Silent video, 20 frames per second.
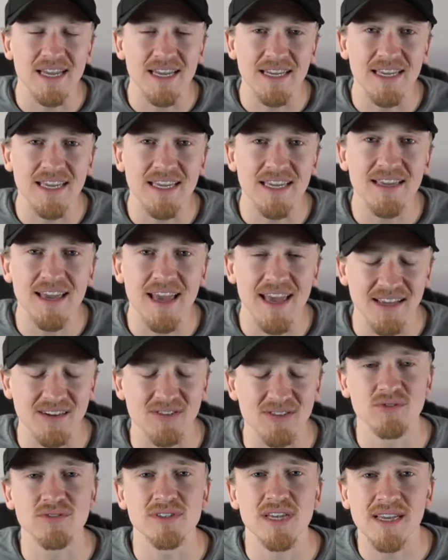and he
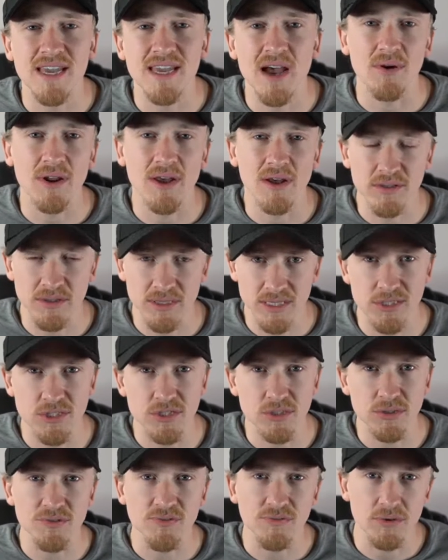handles account health
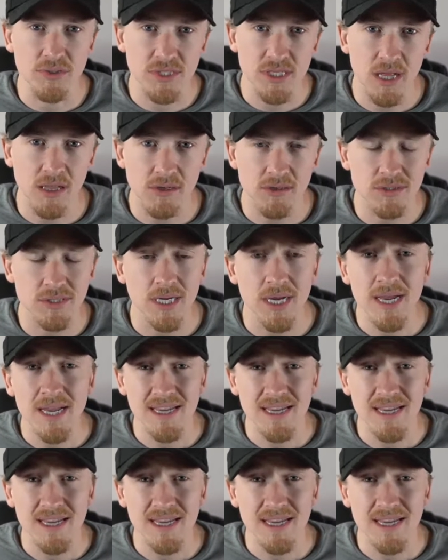issues for sellers.